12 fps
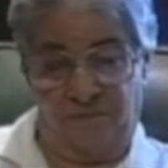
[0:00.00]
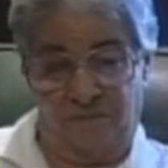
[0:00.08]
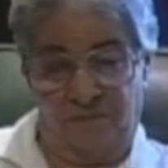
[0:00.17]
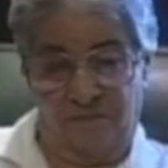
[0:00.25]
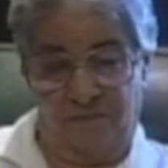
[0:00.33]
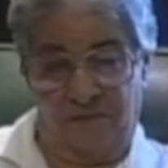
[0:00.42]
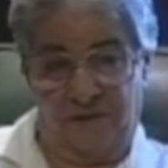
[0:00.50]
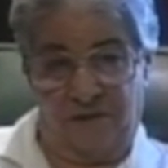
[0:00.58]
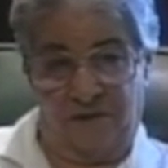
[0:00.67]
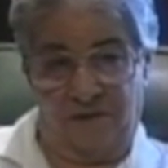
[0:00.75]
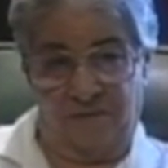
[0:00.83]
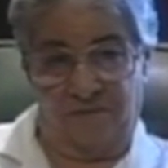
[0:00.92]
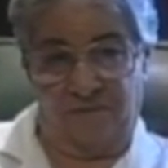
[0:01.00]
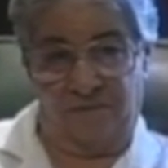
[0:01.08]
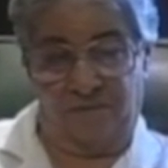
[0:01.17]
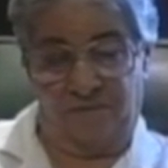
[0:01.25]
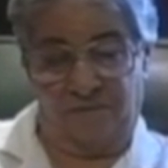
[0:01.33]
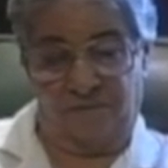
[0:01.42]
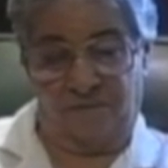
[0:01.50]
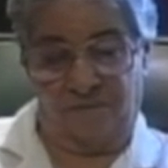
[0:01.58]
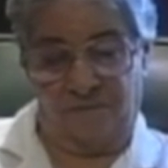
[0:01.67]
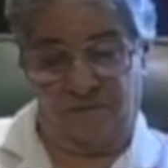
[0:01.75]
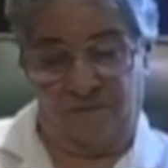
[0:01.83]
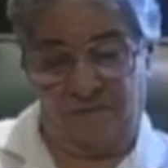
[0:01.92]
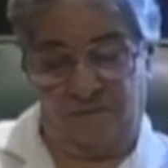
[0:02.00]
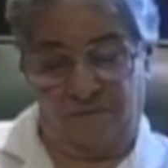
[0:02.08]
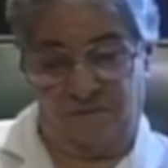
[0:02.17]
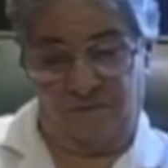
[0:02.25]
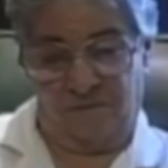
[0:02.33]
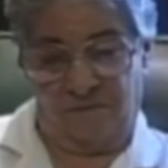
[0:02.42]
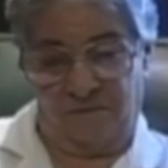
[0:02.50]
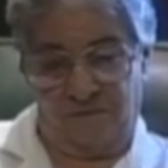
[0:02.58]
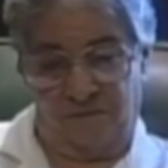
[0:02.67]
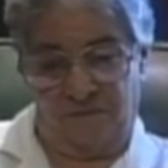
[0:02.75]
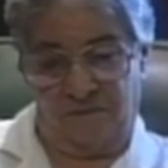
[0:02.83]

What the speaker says: Nobody speaks.